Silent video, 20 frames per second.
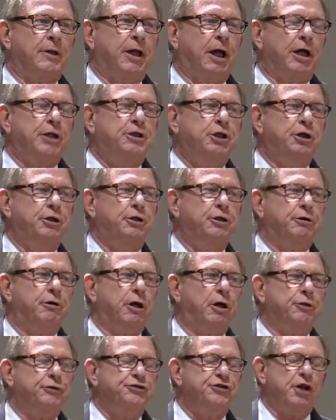A
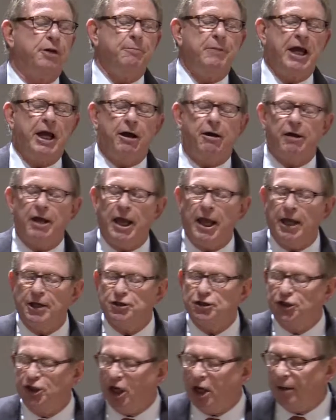2-year-old somehow has
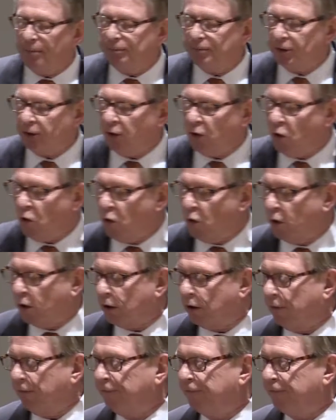jumped or